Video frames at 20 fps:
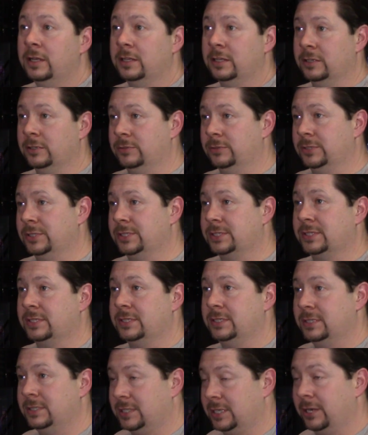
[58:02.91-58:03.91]
There was
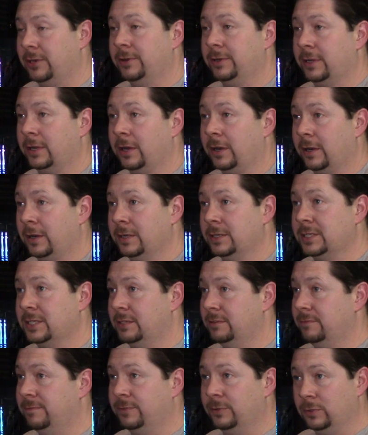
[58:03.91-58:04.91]
security guards
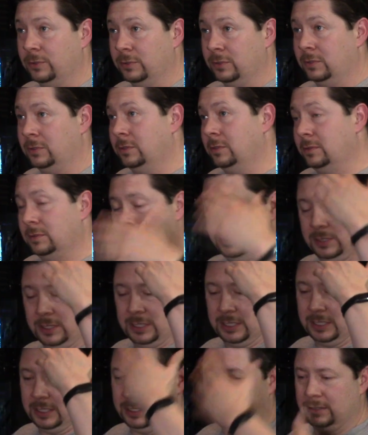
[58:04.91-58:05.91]
in full
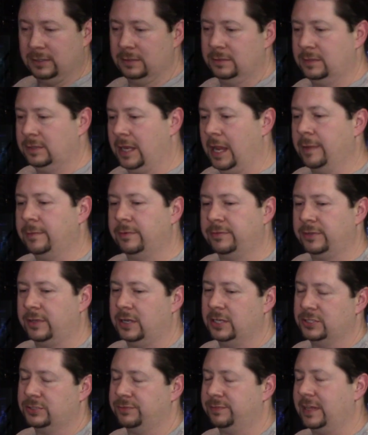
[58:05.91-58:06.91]

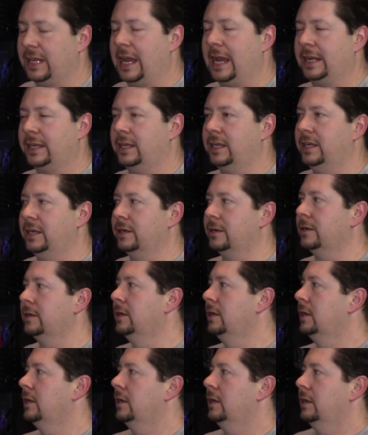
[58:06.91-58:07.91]
camouflage flak gear
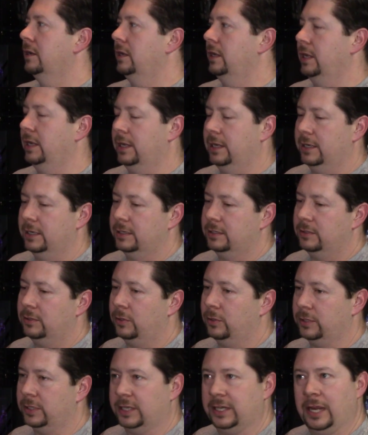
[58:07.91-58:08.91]

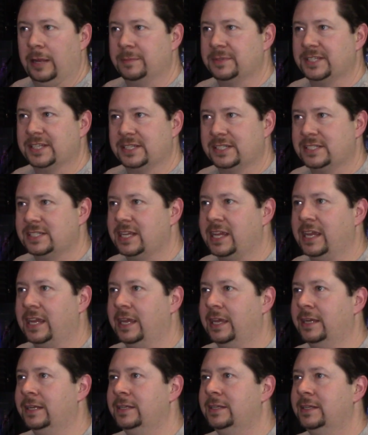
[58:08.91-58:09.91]
holding an
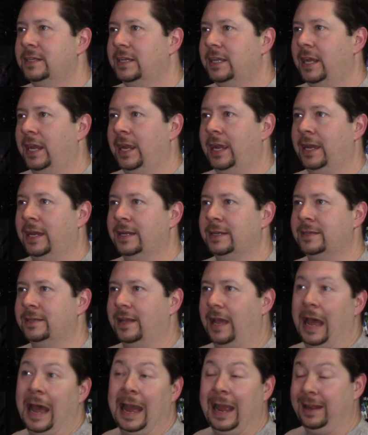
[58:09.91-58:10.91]
M16, and
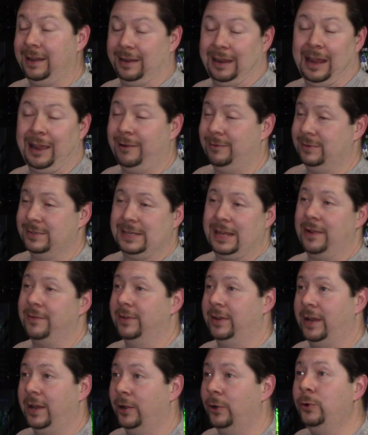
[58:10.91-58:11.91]
I was
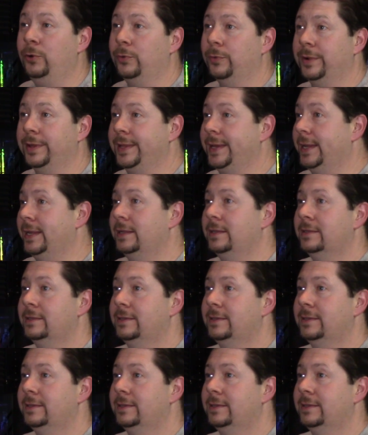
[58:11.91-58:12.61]
having a hoot with it.